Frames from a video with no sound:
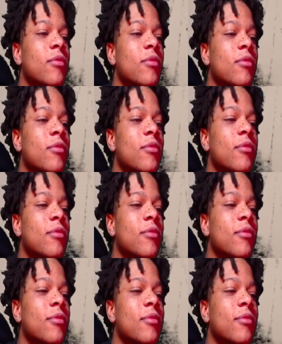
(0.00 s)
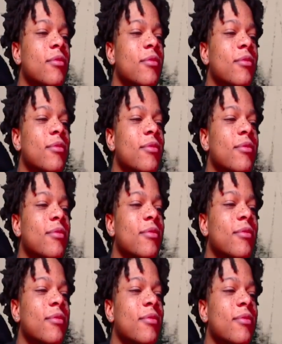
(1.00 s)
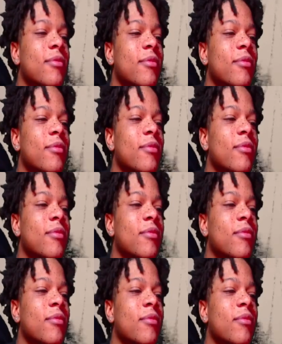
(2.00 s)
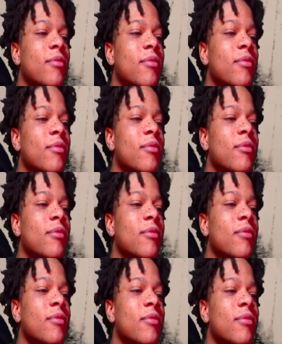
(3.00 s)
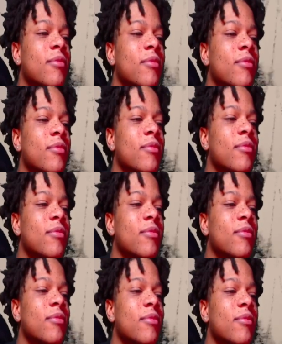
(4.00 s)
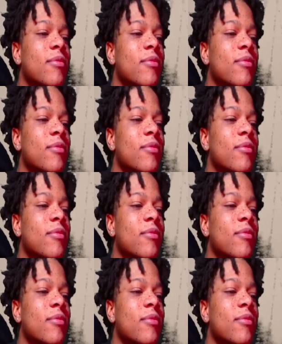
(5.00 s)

[no speech]